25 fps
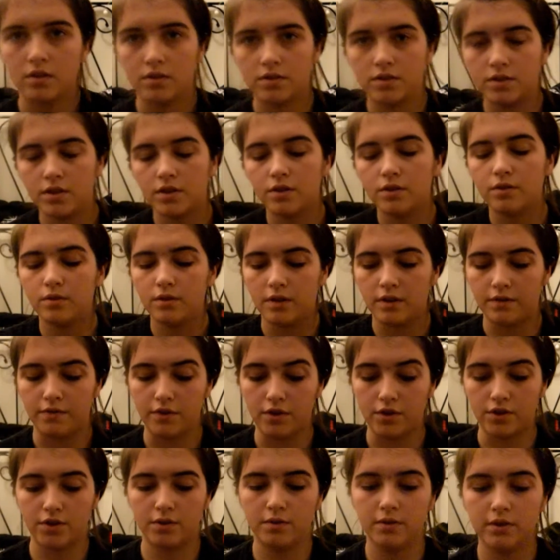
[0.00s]
So if
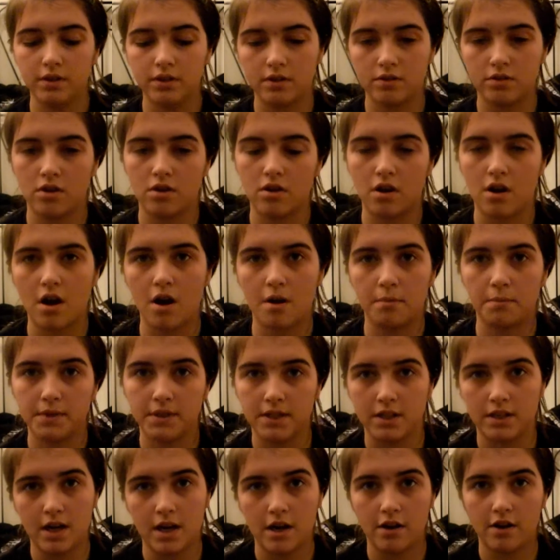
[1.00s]
you're doing this on a
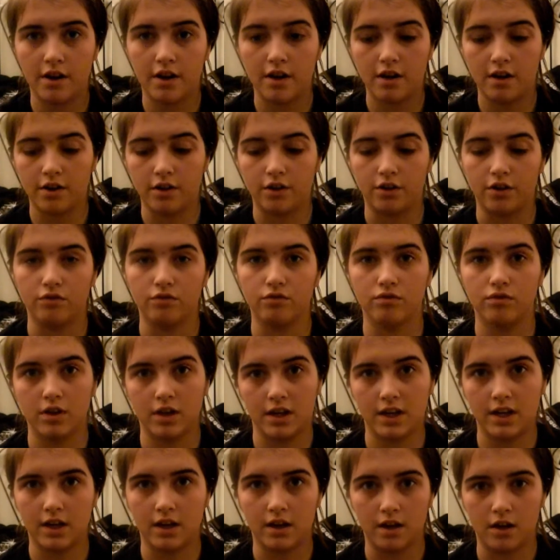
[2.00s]
carpeted area, you're
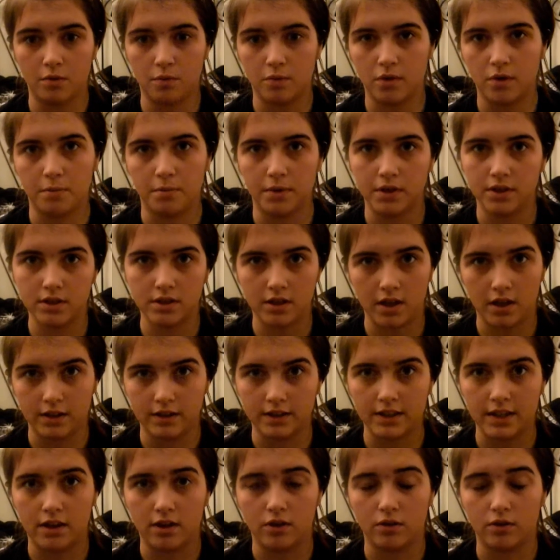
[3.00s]
really going to want to put something
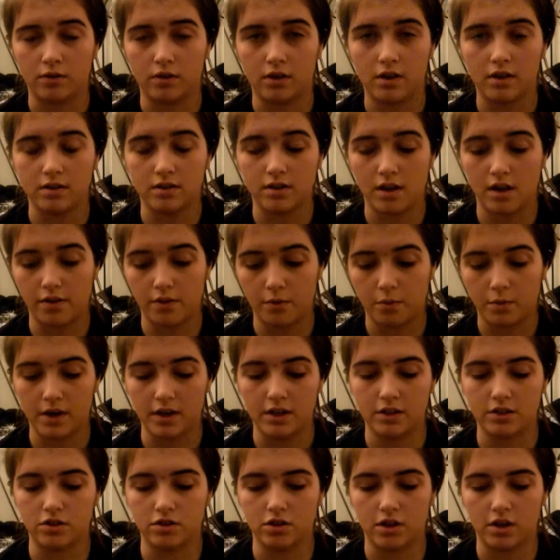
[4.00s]
down, because
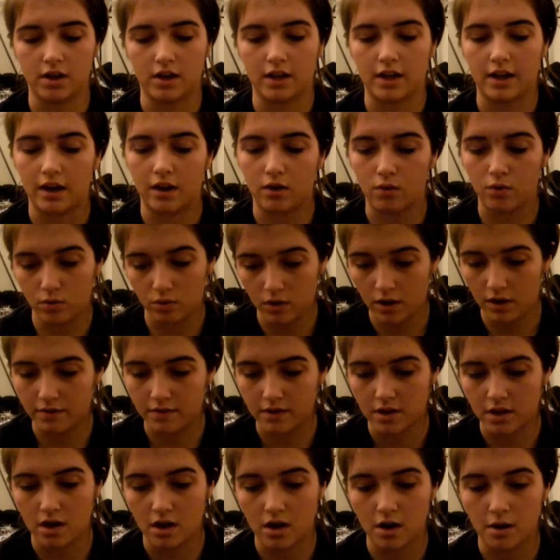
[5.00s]
otherwise you're going to get it all over the
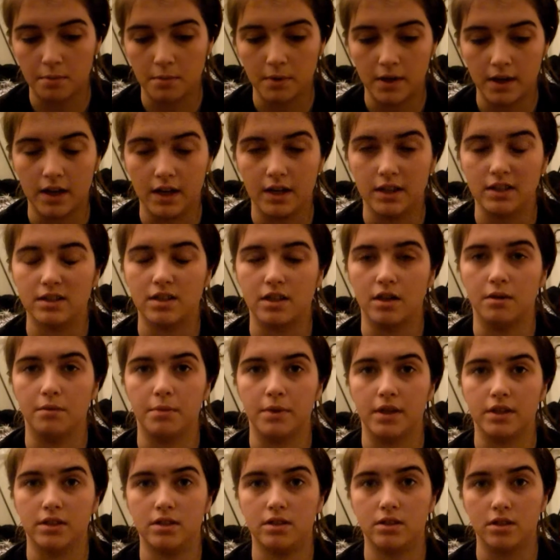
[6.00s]
carpet and it's going to
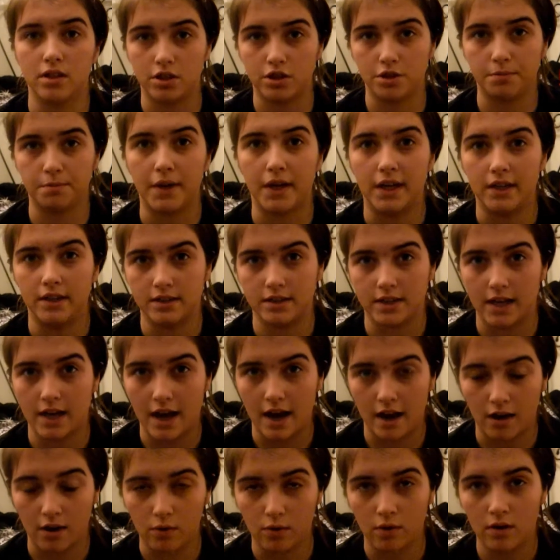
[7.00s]
be such a pain to get
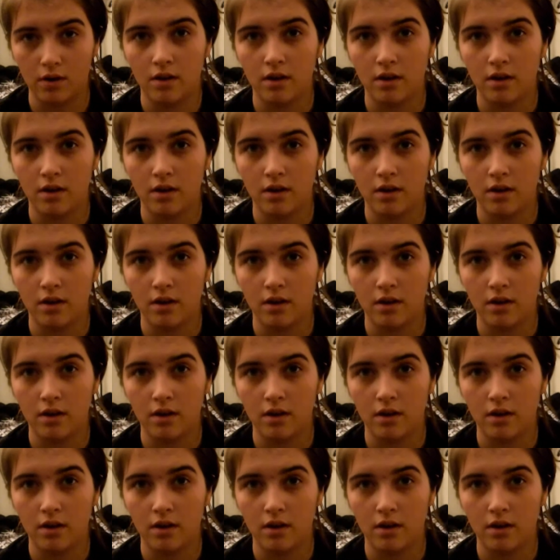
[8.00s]
out.